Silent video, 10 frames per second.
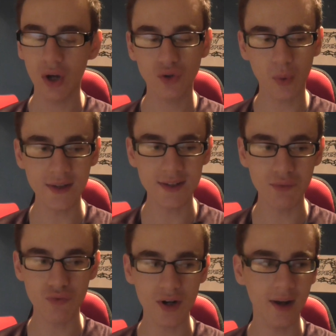
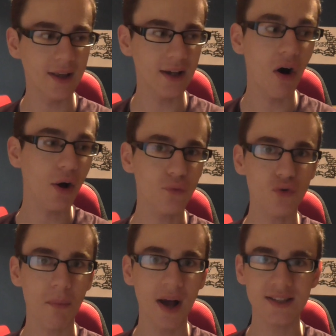20 really kind of
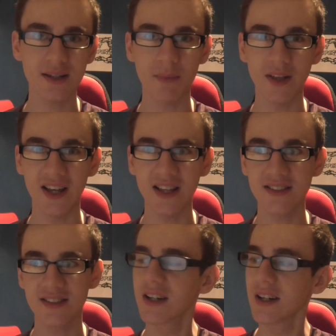dramatic
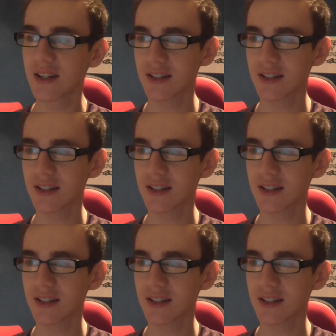minutes,